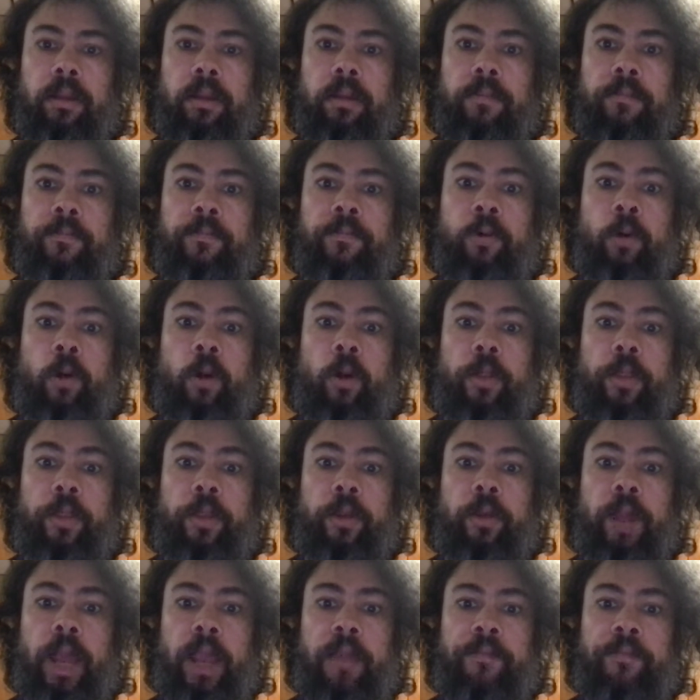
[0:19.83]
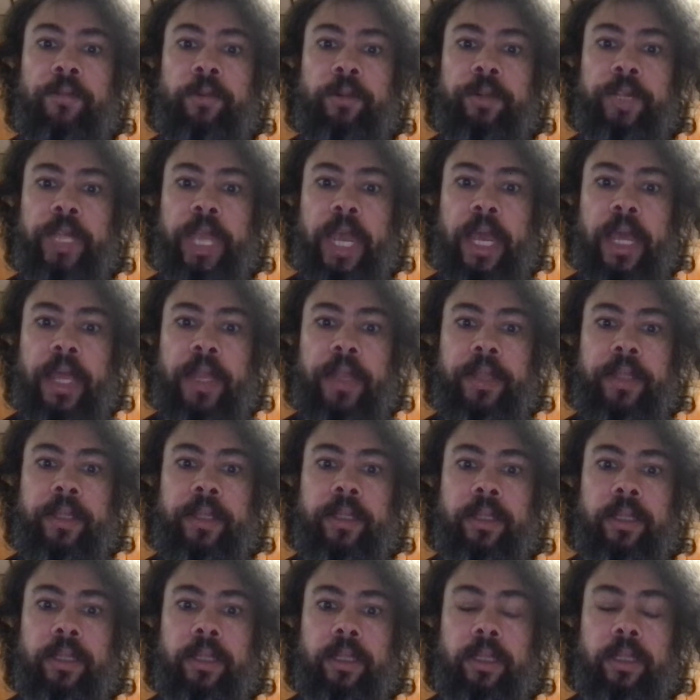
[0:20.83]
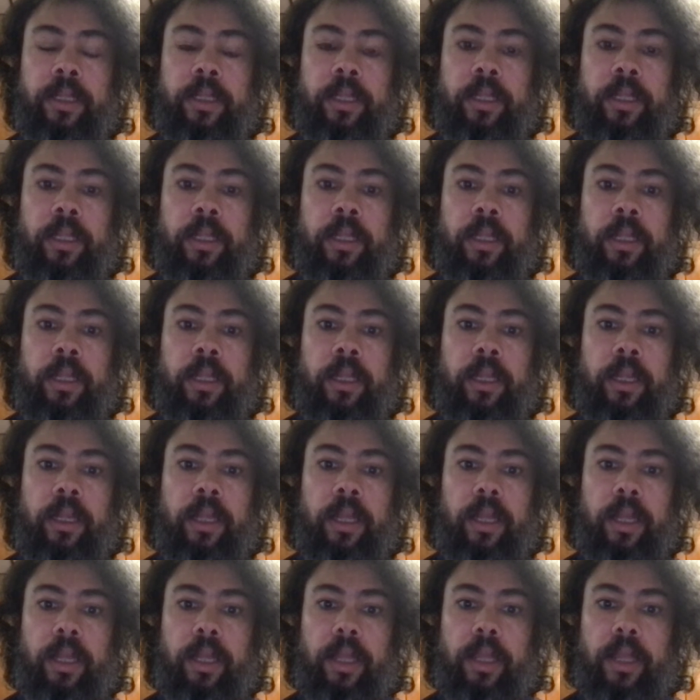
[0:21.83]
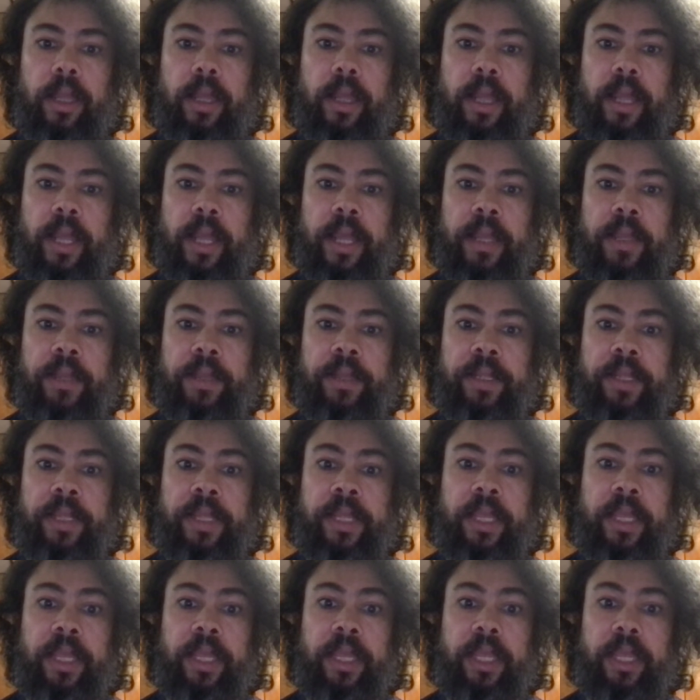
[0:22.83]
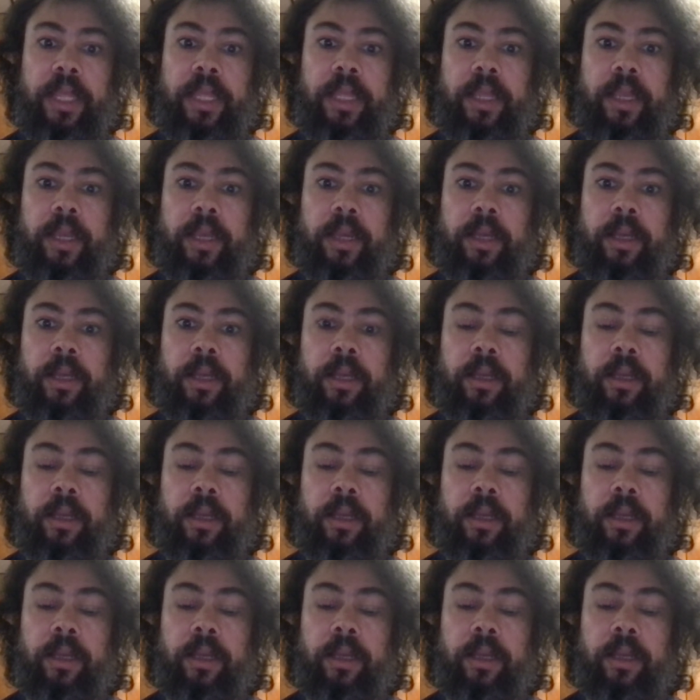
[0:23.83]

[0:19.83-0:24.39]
for the Grateful Dead. And he